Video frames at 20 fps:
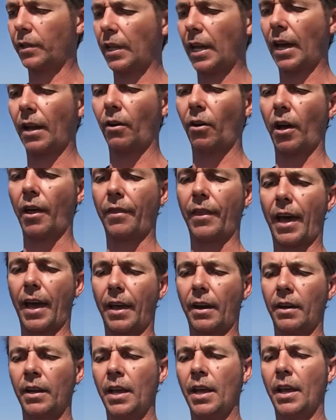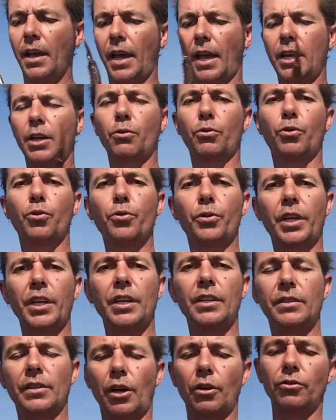down like that, and he'll cook in
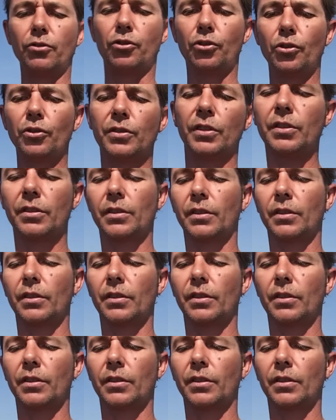his own juices.